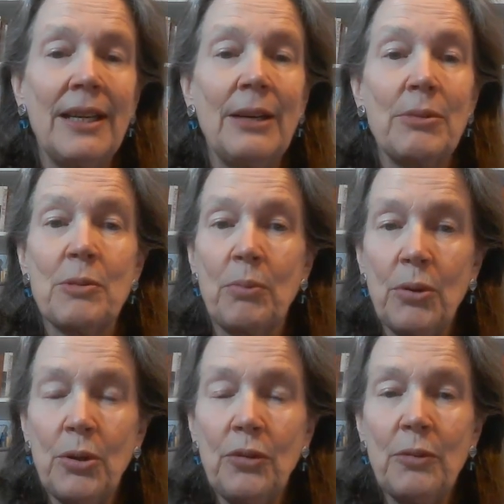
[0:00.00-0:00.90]
It was
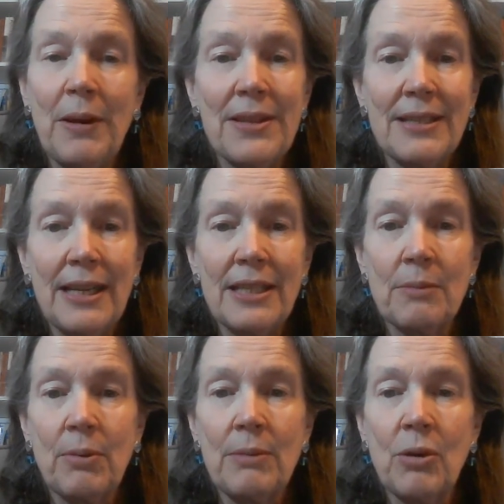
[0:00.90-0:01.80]
approved by the state
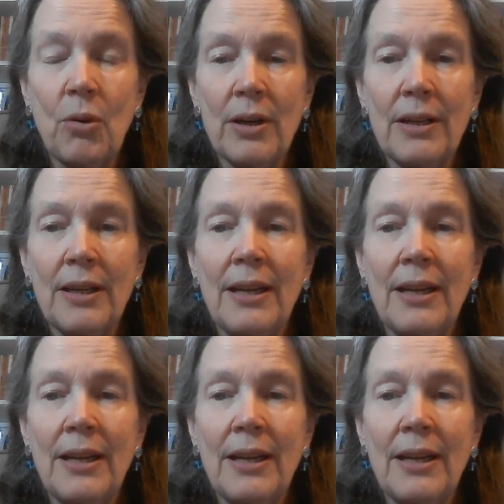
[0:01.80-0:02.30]
Supreme Court